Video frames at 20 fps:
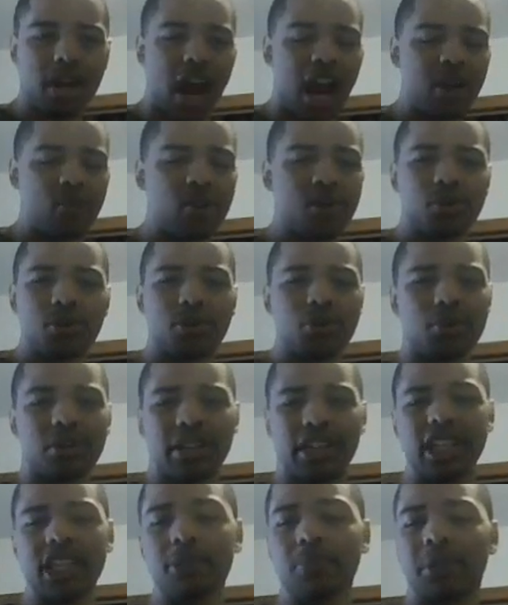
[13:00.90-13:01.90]
Kairi with her
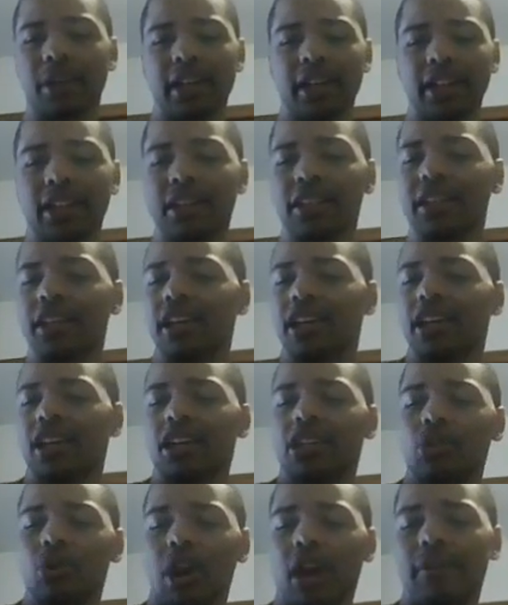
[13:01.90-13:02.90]
Keyblade
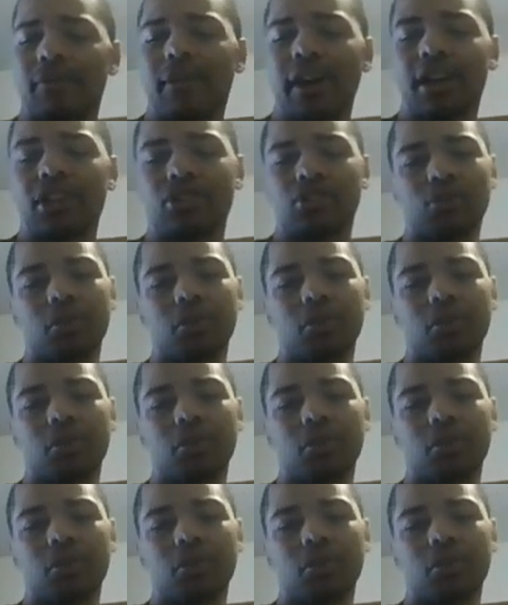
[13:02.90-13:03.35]
try and find